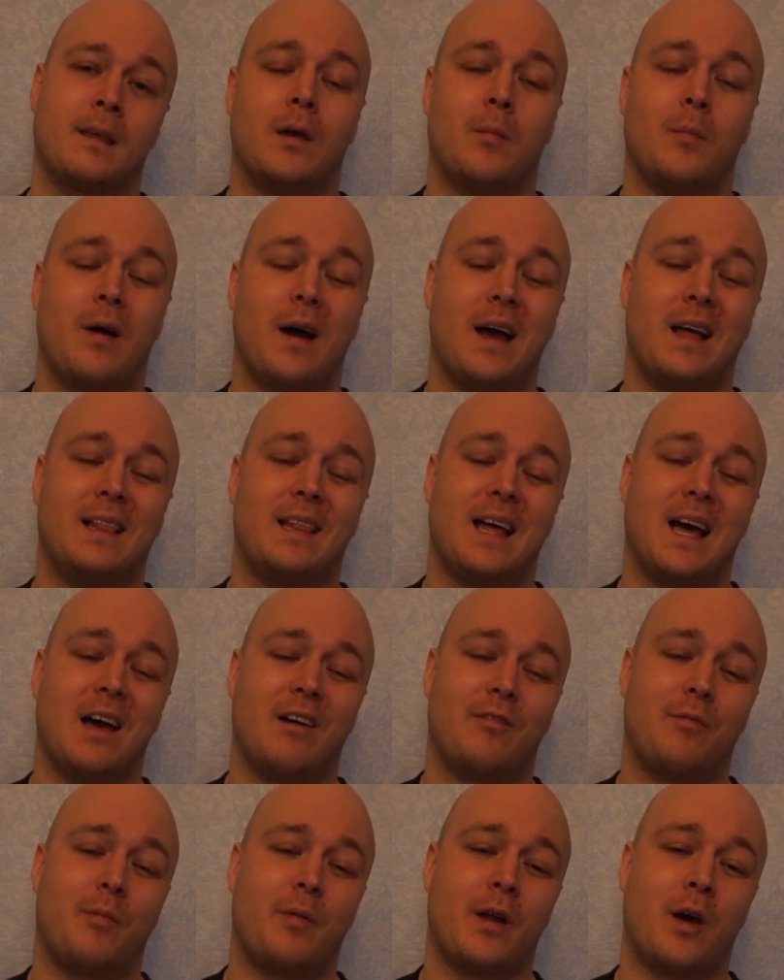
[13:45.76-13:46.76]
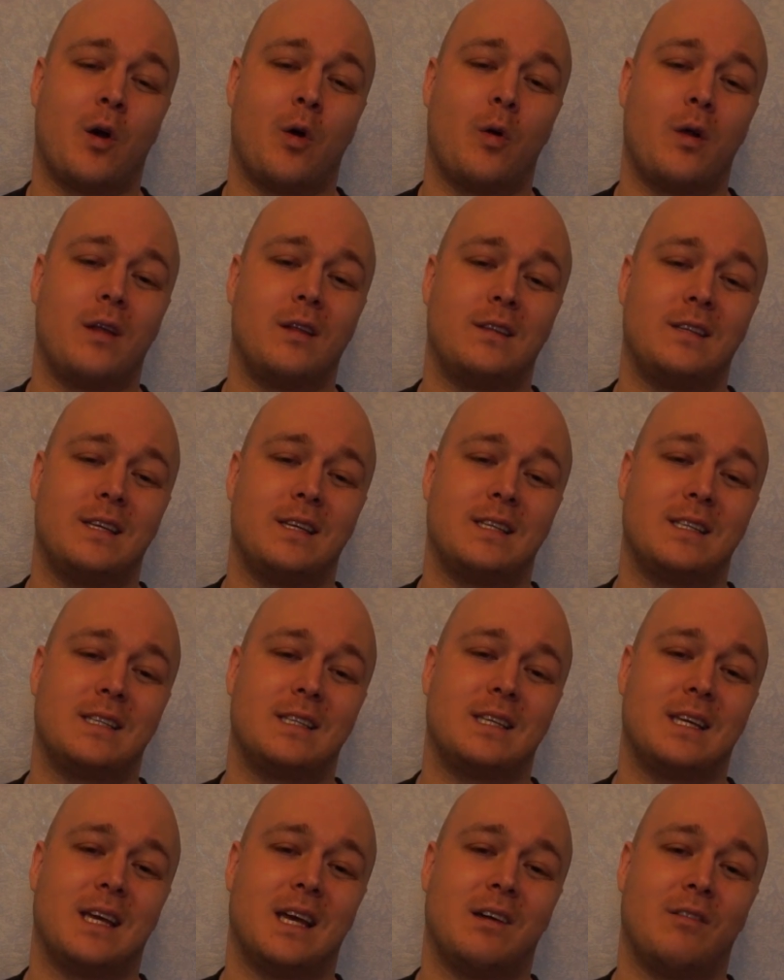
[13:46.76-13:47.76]
My life
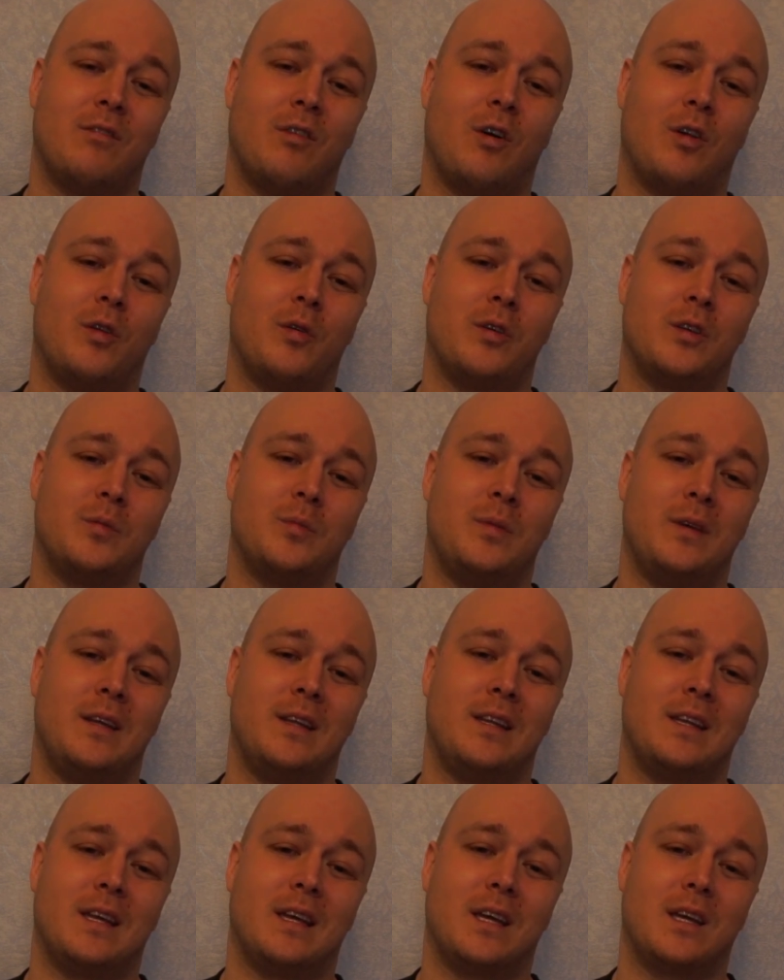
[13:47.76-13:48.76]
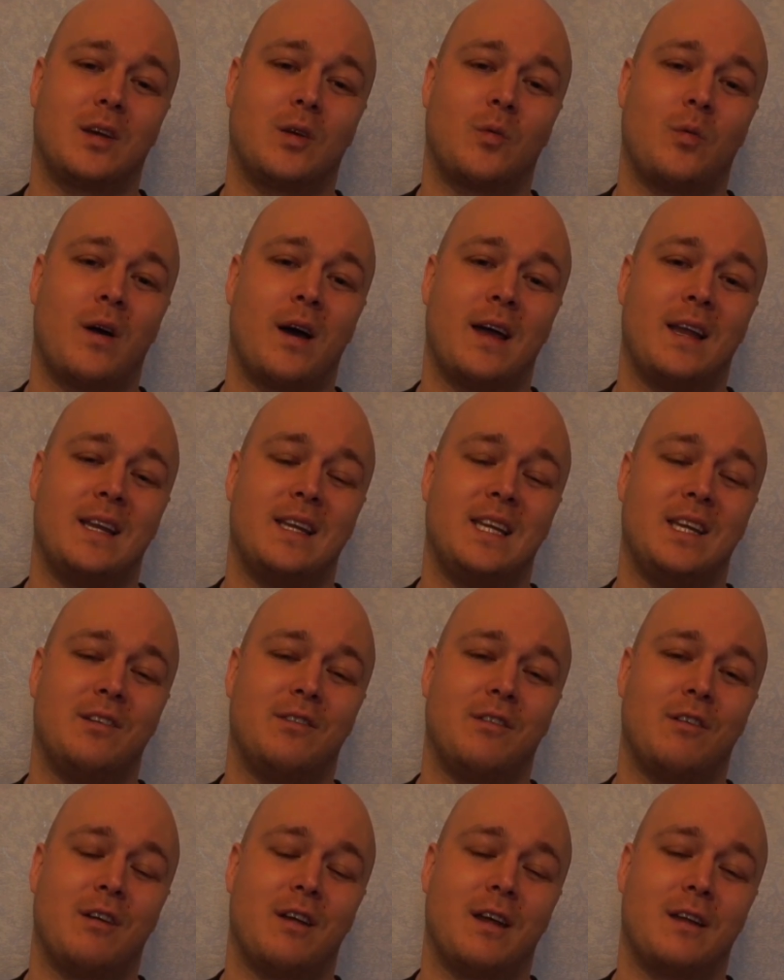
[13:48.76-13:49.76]
priorities have always been quite
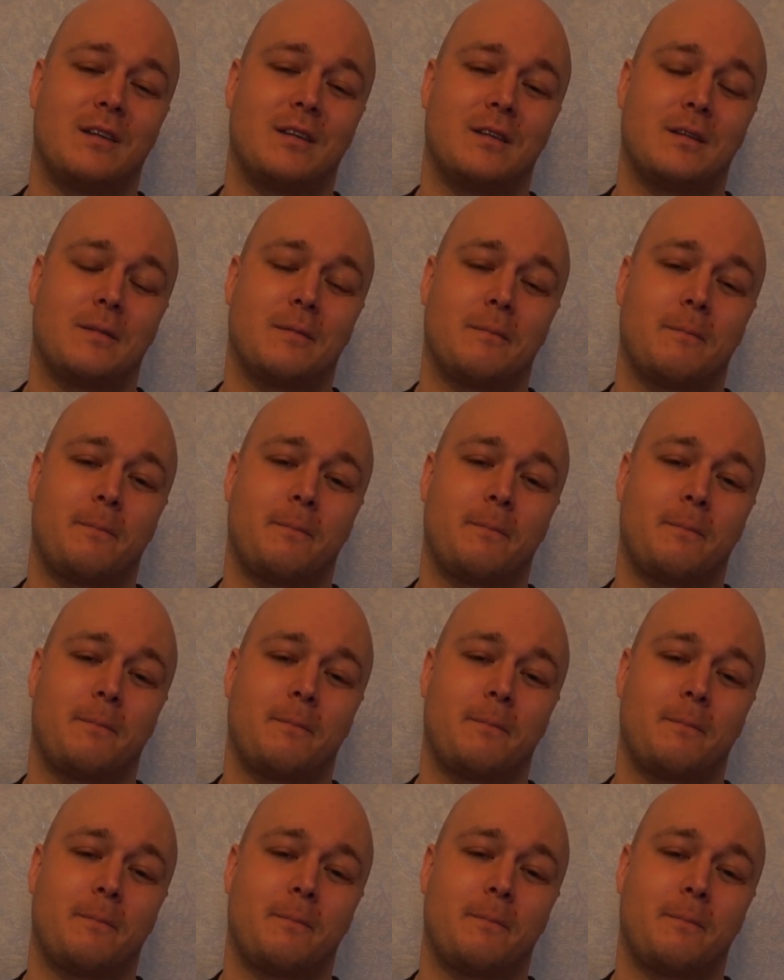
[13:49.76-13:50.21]
different.